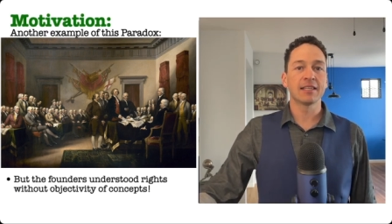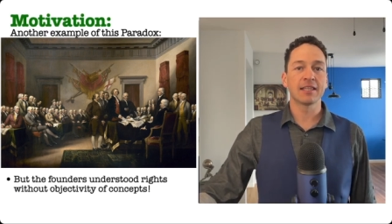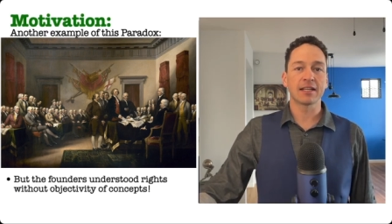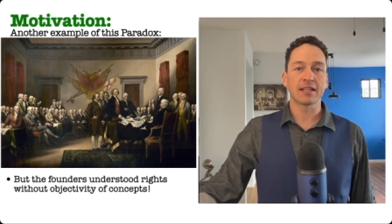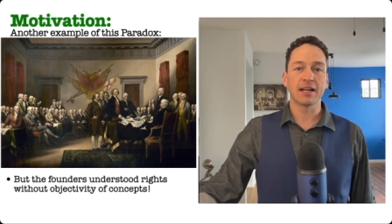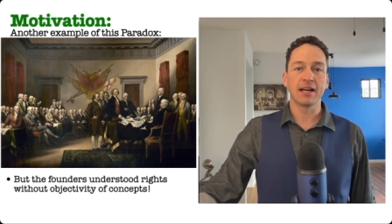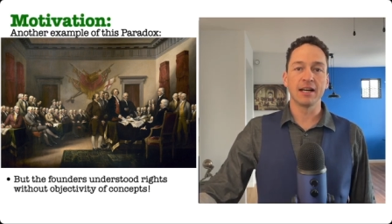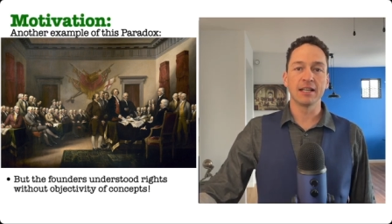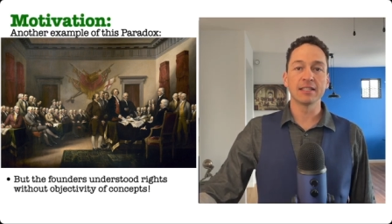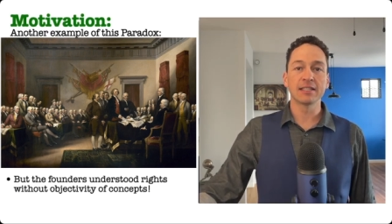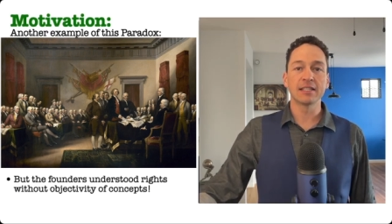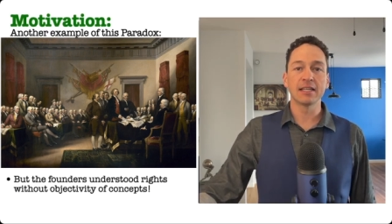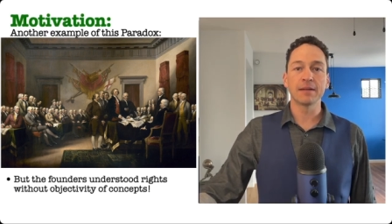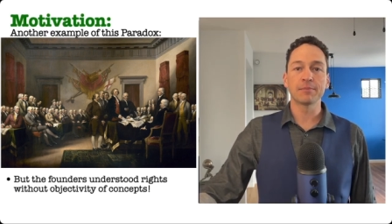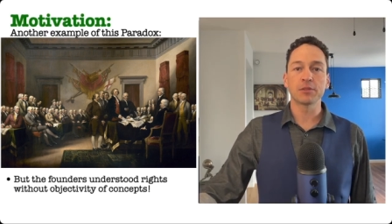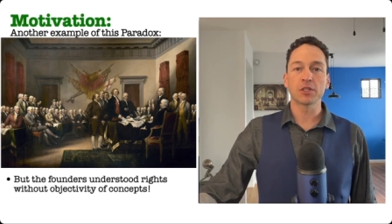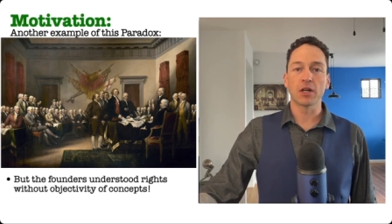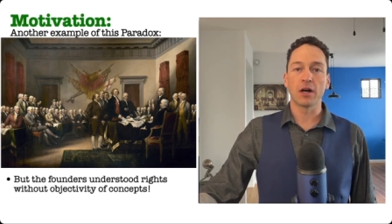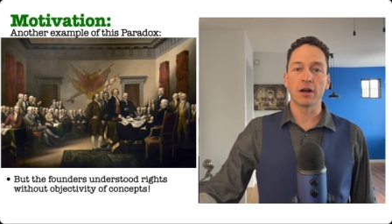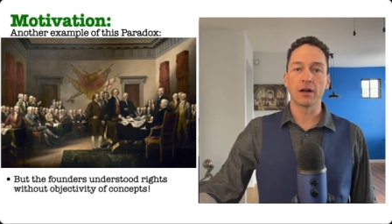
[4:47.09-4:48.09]
that
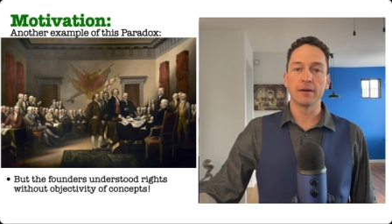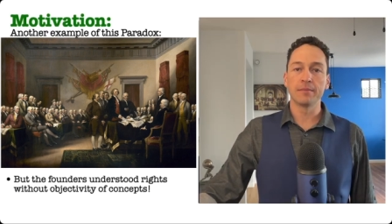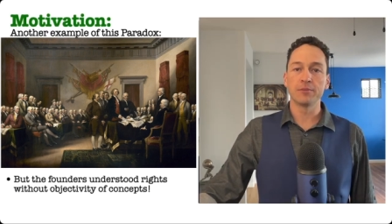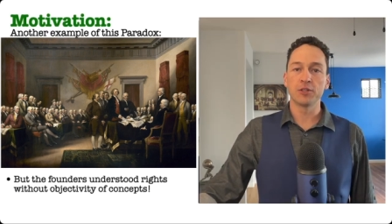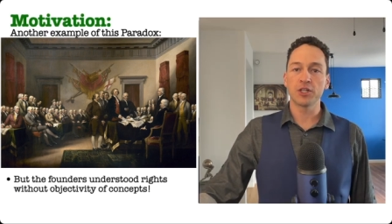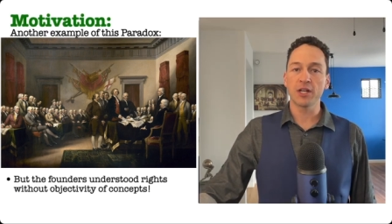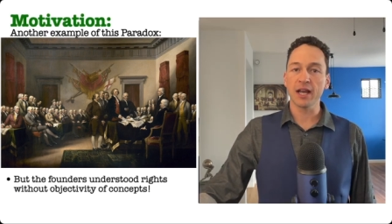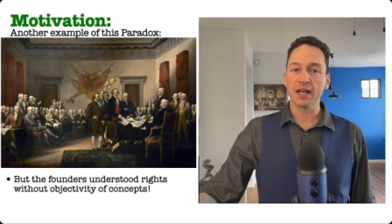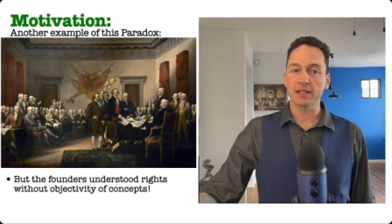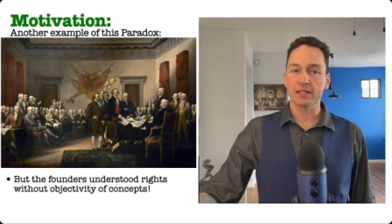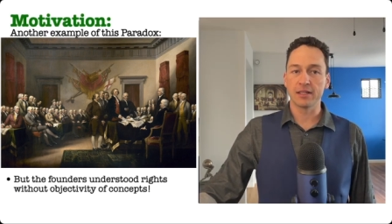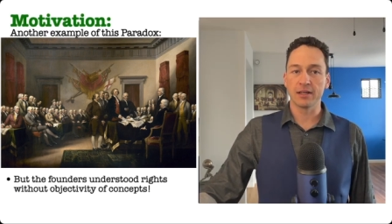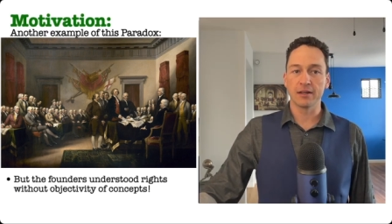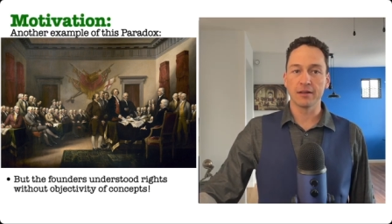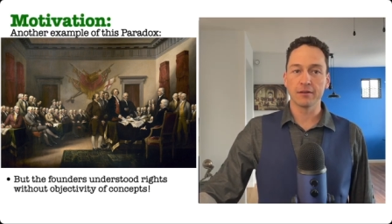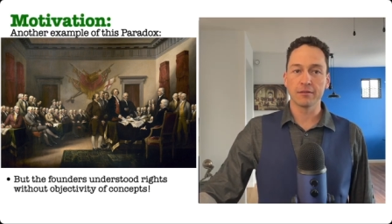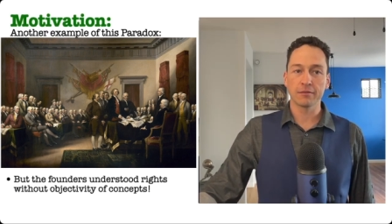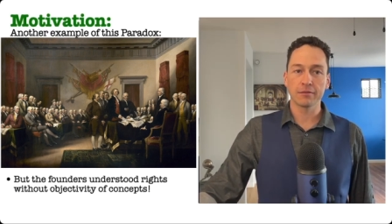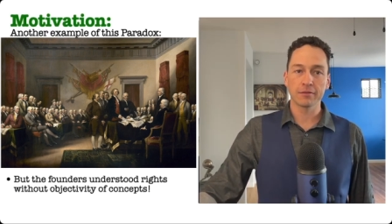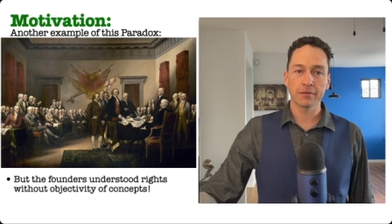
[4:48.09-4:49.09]
concepts are
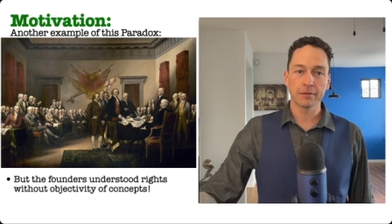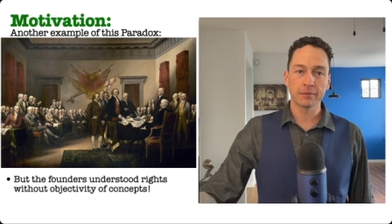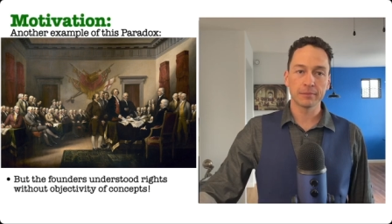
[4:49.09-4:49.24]
objective?